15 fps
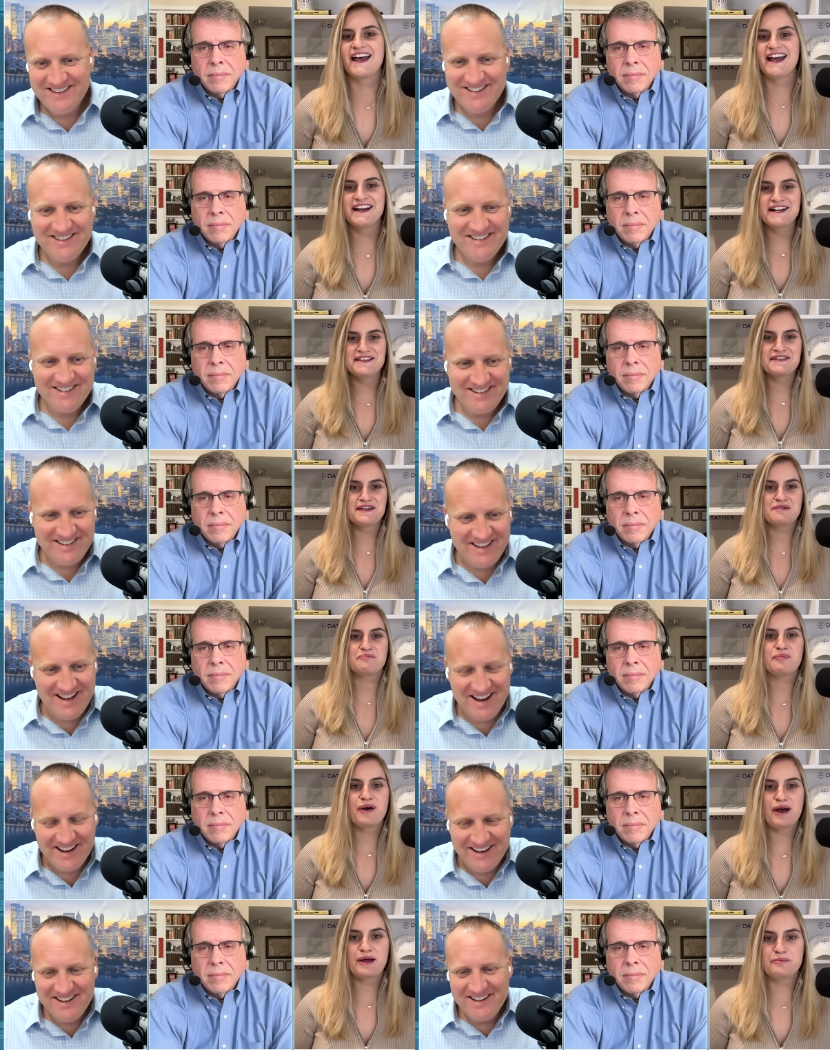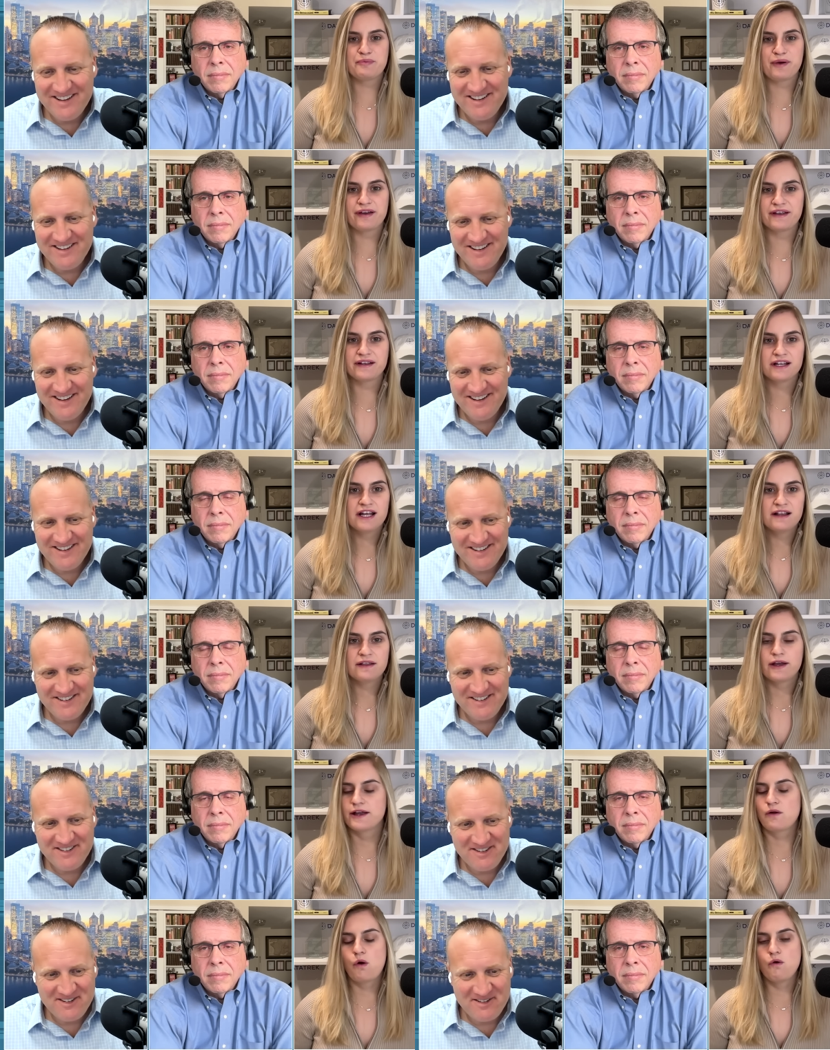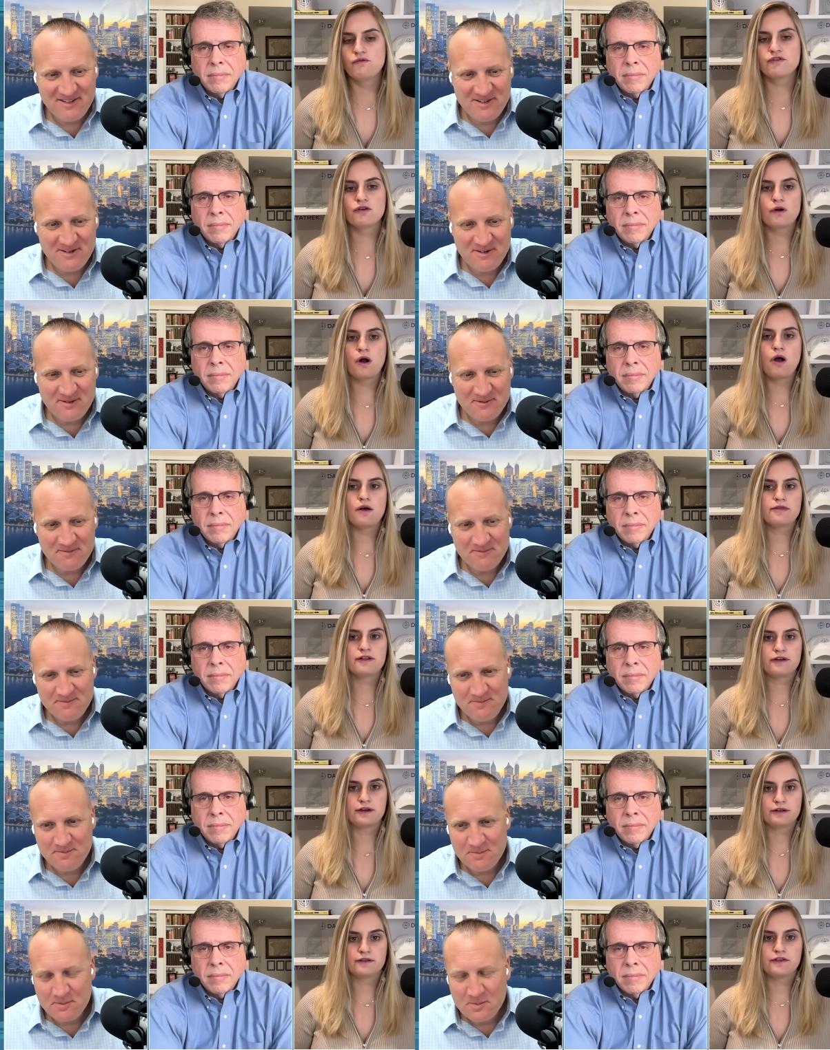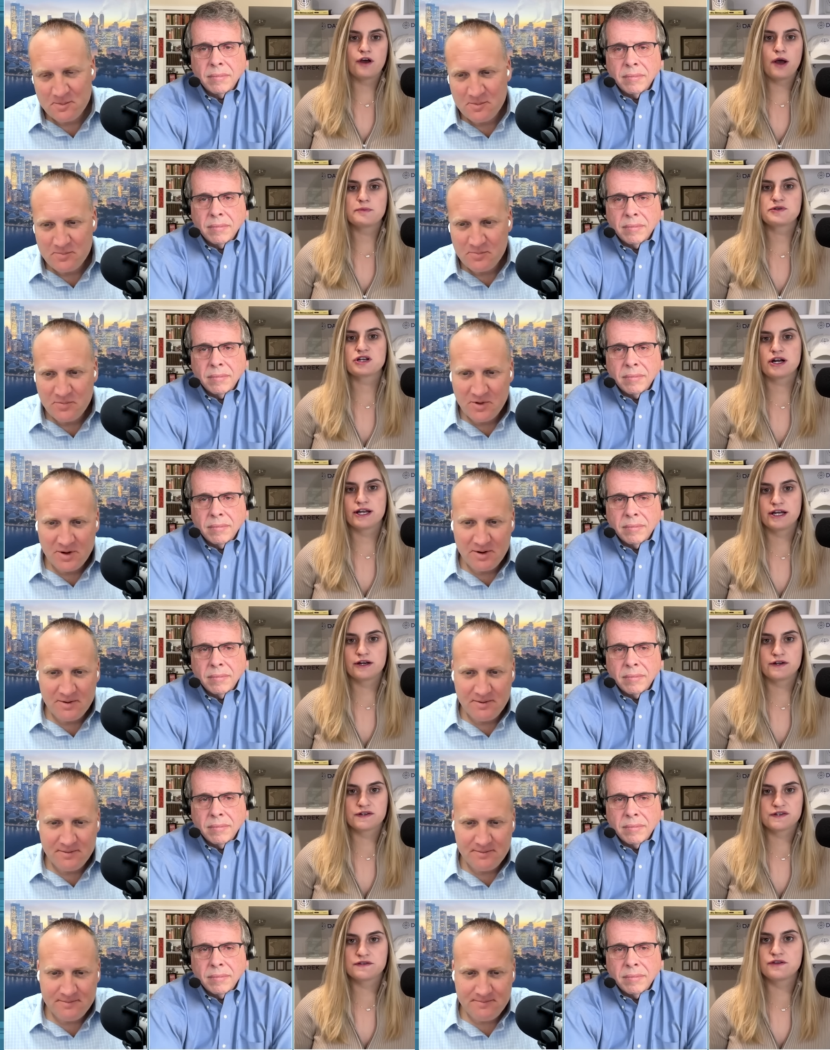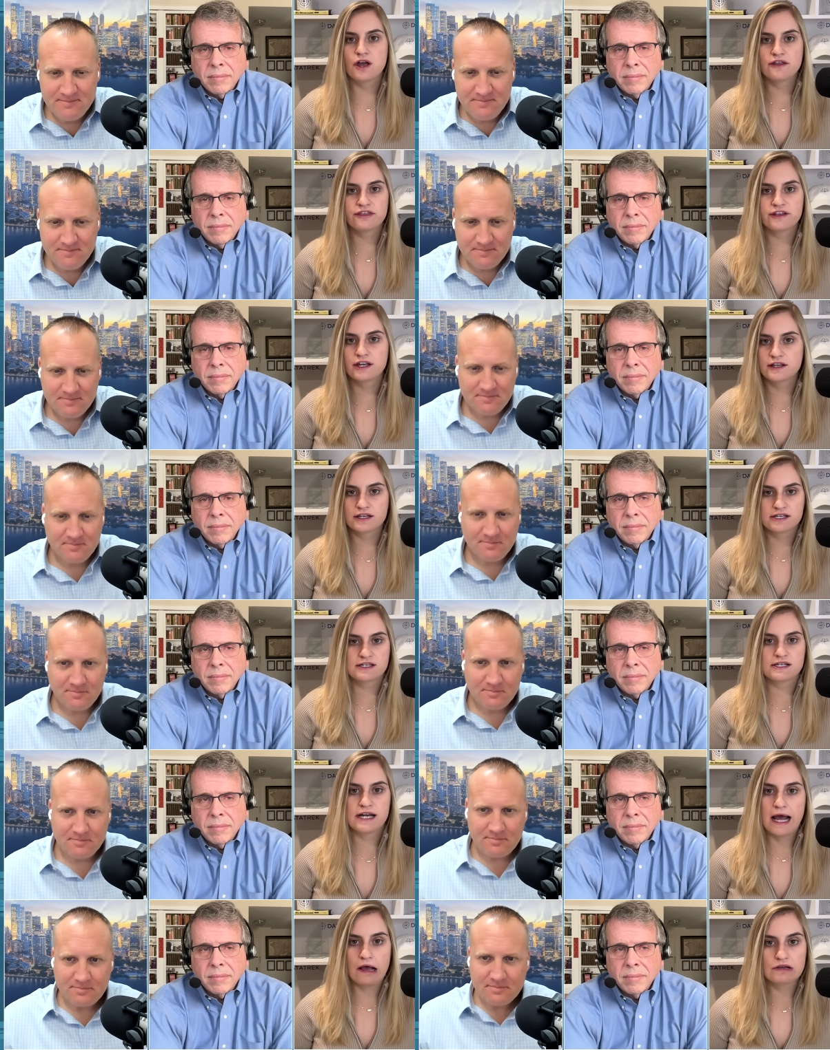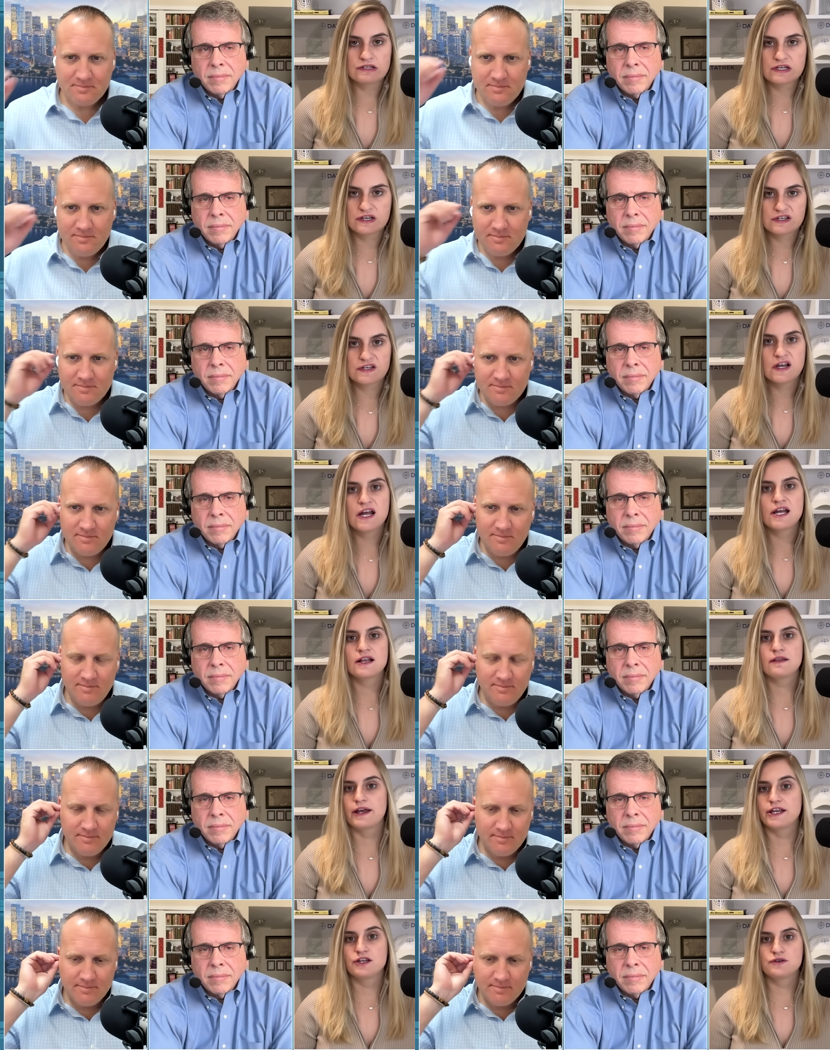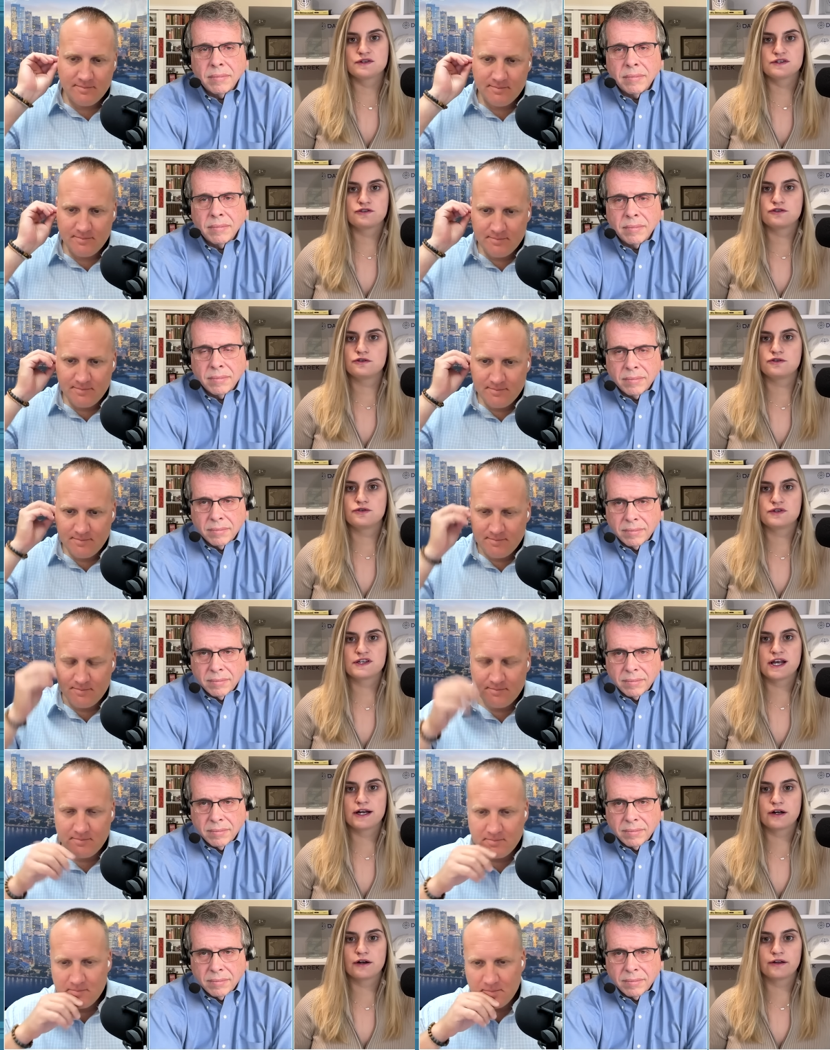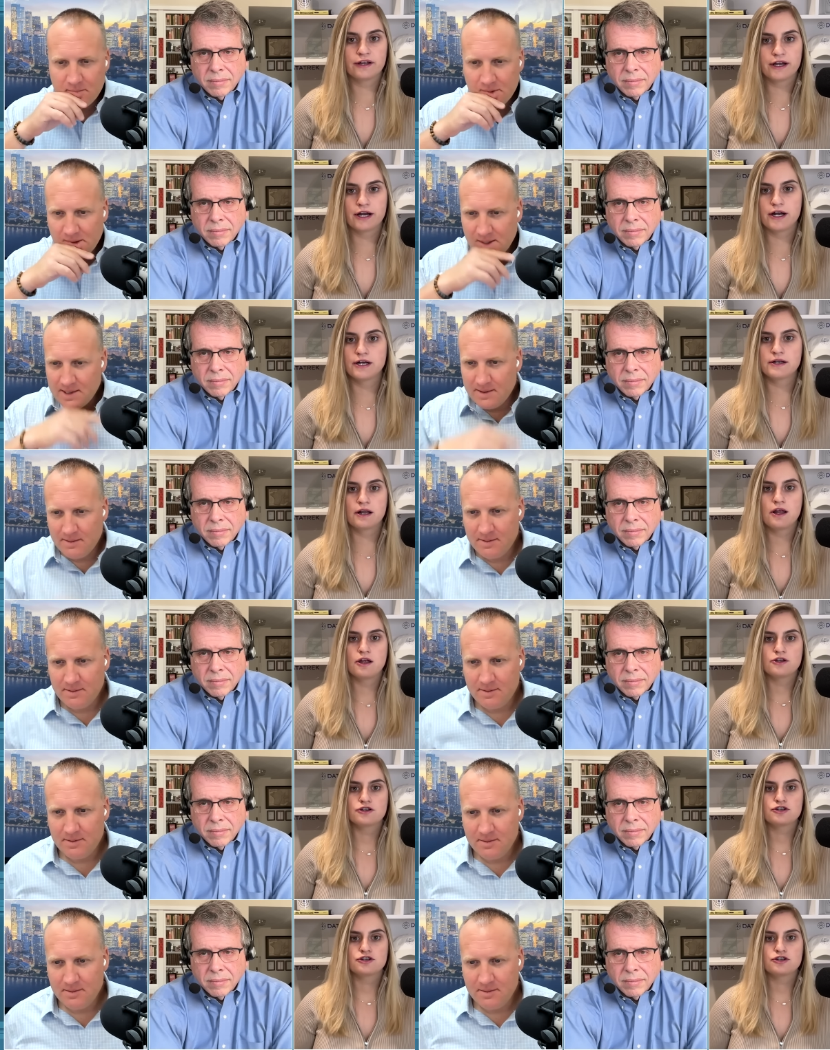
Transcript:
Speaker 1: Yeah, anything yeah. but but like overall the the upshot here is nothing in this analysis like you you said earlier